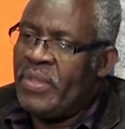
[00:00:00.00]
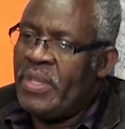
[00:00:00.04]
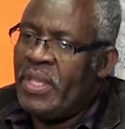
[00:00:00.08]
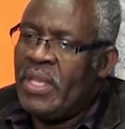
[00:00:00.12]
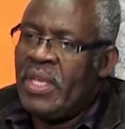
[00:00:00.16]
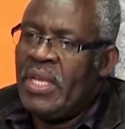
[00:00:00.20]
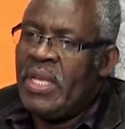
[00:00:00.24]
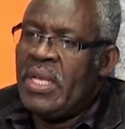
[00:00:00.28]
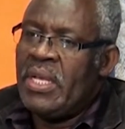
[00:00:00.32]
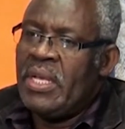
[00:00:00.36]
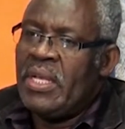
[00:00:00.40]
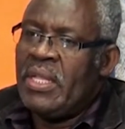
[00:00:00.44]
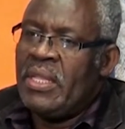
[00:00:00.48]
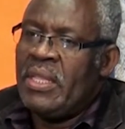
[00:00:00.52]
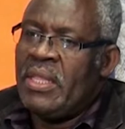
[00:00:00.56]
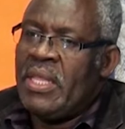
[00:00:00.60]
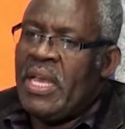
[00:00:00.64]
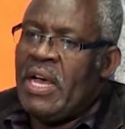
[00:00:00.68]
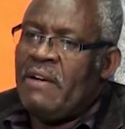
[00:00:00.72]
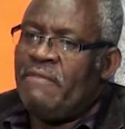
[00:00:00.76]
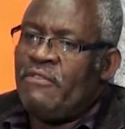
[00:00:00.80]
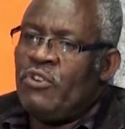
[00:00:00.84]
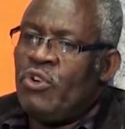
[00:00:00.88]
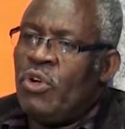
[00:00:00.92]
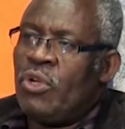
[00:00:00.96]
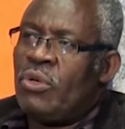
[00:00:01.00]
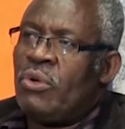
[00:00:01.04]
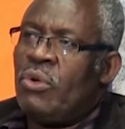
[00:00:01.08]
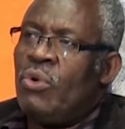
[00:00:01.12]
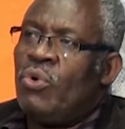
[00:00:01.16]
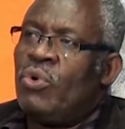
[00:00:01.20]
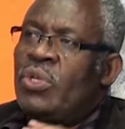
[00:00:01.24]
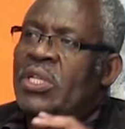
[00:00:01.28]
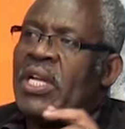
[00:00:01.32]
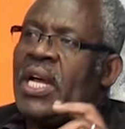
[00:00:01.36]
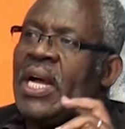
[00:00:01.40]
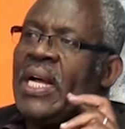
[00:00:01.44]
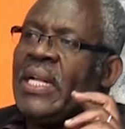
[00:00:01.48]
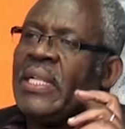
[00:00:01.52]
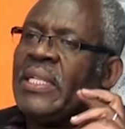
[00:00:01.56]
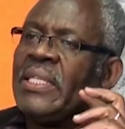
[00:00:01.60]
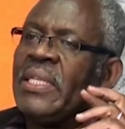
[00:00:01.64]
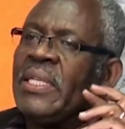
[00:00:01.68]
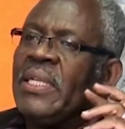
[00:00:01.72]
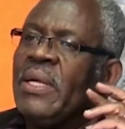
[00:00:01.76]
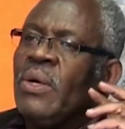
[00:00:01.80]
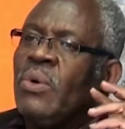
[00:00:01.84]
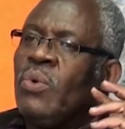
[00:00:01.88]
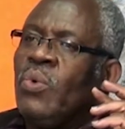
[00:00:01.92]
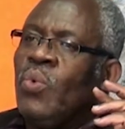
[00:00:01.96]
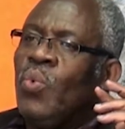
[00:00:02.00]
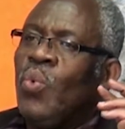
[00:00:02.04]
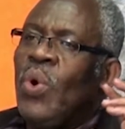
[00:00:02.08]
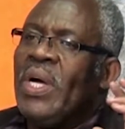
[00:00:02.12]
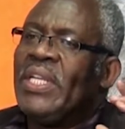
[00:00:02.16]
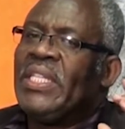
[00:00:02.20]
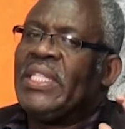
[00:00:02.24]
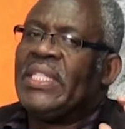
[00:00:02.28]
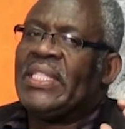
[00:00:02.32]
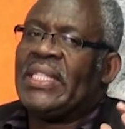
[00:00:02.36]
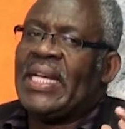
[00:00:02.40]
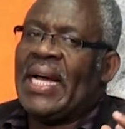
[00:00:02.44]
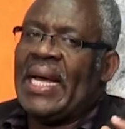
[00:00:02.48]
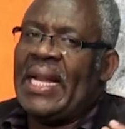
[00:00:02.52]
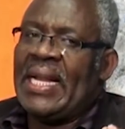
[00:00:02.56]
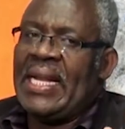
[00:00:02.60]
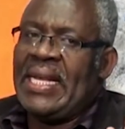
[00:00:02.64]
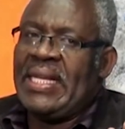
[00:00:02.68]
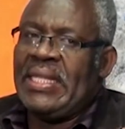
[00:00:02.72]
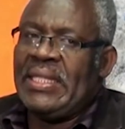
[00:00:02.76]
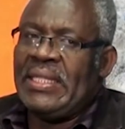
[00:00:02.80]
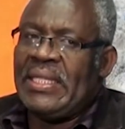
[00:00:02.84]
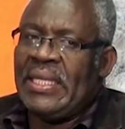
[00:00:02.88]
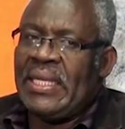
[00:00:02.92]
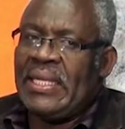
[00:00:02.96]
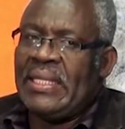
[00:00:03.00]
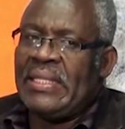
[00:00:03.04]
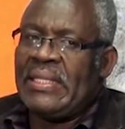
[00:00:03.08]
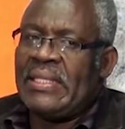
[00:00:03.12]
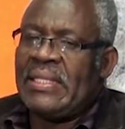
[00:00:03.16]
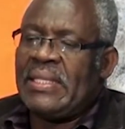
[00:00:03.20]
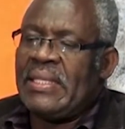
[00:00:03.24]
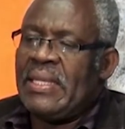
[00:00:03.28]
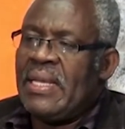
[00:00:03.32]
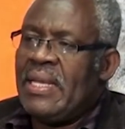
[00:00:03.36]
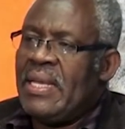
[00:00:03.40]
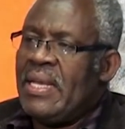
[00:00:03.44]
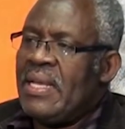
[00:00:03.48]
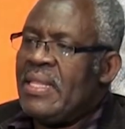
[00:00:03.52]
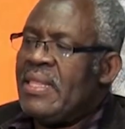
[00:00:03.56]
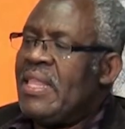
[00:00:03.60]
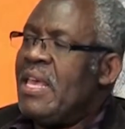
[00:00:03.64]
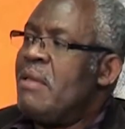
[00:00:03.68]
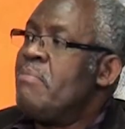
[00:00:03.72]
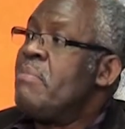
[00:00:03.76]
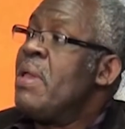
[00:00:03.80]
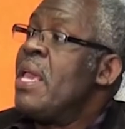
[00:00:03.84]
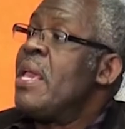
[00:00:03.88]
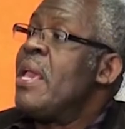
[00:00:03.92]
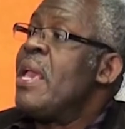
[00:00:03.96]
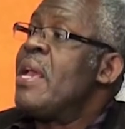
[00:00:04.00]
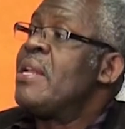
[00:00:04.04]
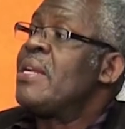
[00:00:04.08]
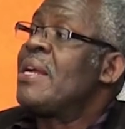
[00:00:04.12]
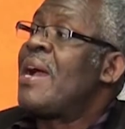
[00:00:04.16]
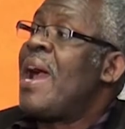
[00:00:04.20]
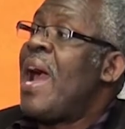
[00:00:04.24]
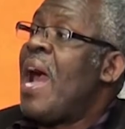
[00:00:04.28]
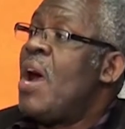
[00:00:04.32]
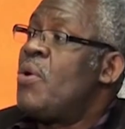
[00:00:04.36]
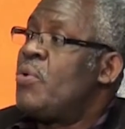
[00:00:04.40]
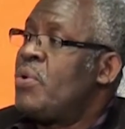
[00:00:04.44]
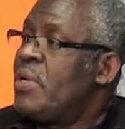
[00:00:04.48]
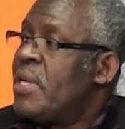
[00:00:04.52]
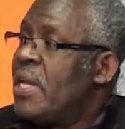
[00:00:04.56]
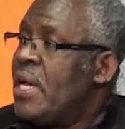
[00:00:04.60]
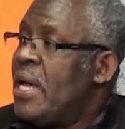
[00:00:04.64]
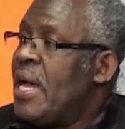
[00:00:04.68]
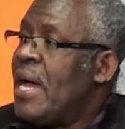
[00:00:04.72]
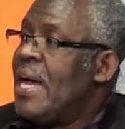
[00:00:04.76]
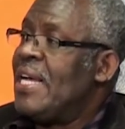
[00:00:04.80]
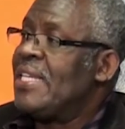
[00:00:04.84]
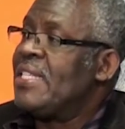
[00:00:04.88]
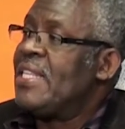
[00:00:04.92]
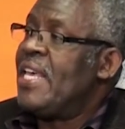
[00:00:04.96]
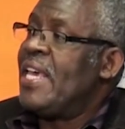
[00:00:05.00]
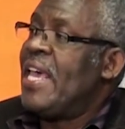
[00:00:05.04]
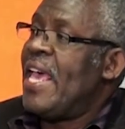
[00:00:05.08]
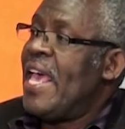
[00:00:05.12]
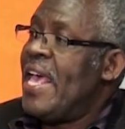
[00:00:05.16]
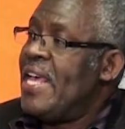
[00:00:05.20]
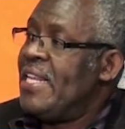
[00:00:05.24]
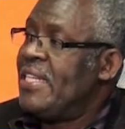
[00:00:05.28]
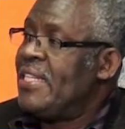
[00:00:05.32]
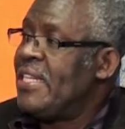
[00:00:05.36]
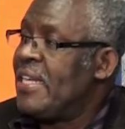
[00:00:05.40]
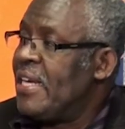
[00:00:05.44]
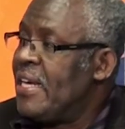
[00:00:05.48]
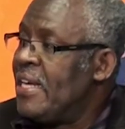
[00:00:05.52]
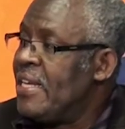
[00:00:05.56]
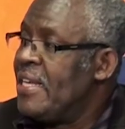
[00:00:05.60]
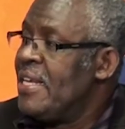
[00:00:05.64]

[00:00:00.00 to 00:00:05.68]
They have not looked at what challenges they may encounter as they enter